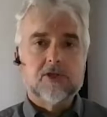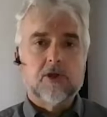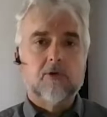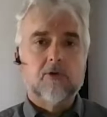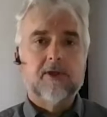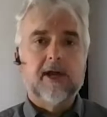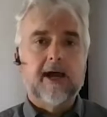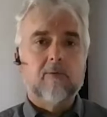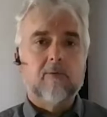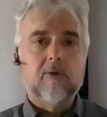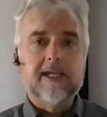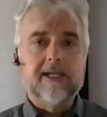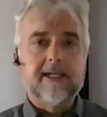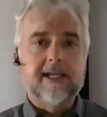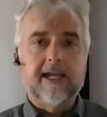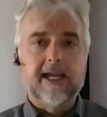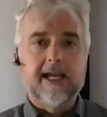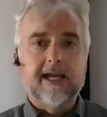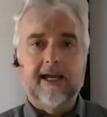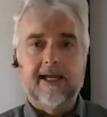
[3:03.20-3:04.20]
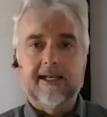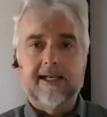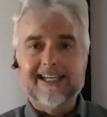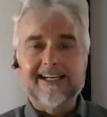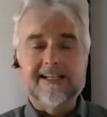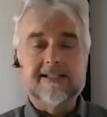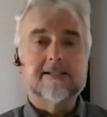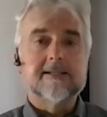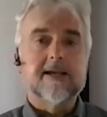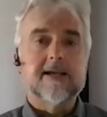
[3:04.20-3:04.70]
so that we can
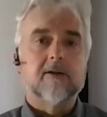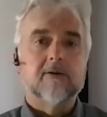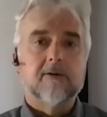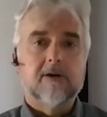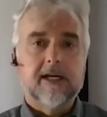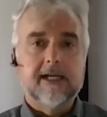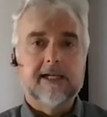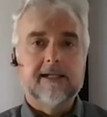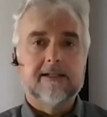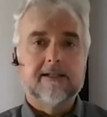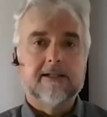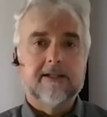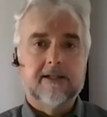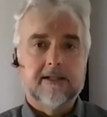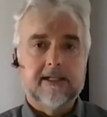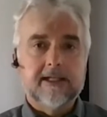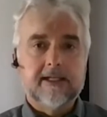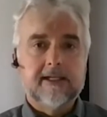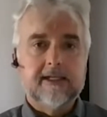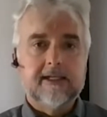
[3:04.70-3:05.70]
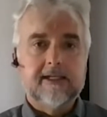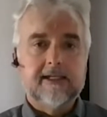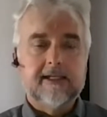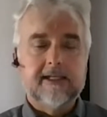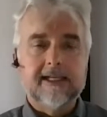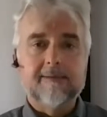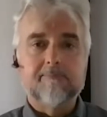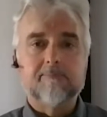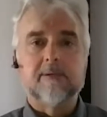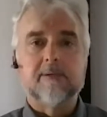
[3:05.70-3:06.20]
accelerate the
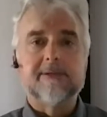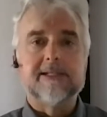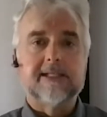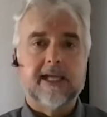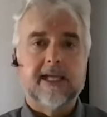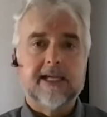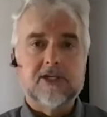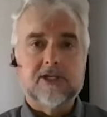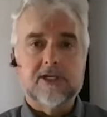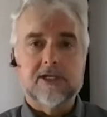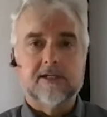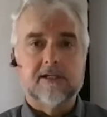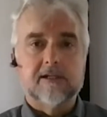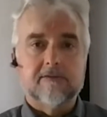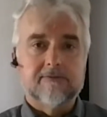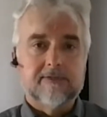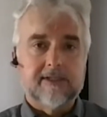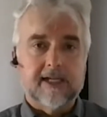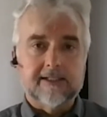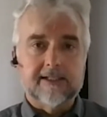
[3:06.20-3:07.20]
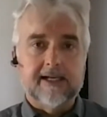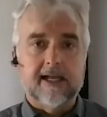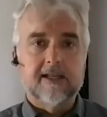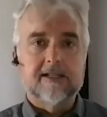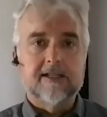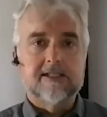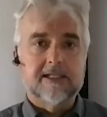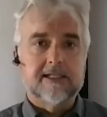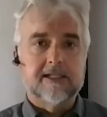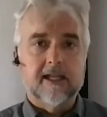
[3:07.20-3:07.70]
implementation of
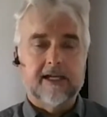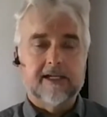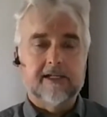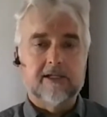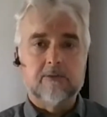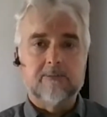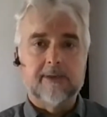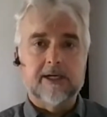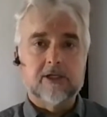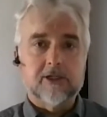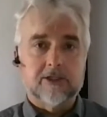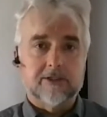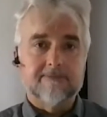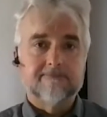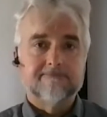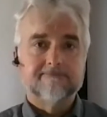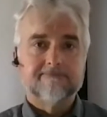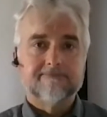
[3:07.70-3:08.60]
technology like you mentioned.